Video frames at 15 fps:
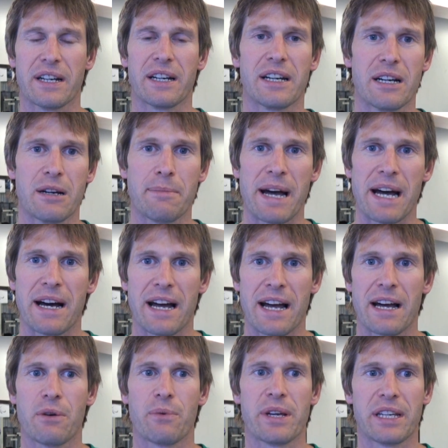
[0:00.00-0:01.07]
uh, about
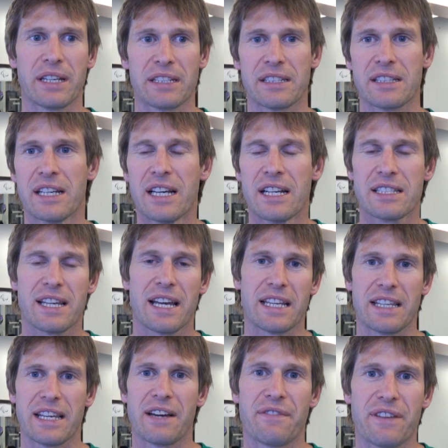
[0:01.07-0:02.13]
how we can take
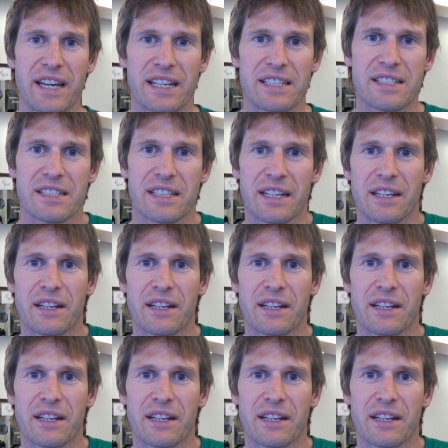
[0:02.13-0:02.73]
the FES